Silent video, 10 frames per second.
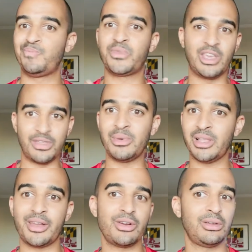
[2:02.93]
give them a
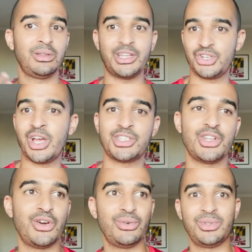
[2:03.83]
letter, let you guys
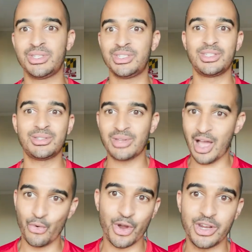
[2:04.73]
know this is
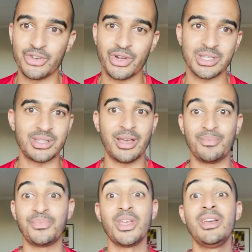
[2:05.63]
how we're gonna address
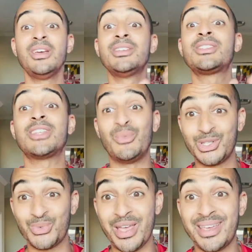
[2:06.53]
them.
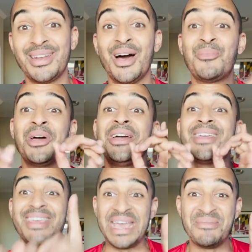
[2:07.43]
Someone's waking up,
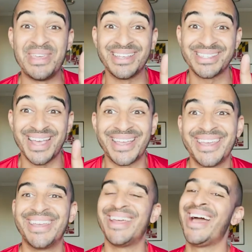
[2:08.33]
give me a
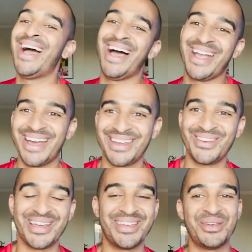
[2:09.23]
second, I gotta go
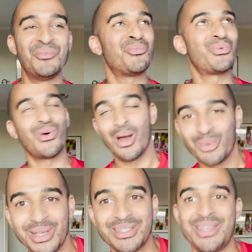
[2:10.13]
get him,
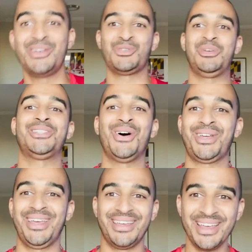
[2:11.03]
probably because he hears me talking.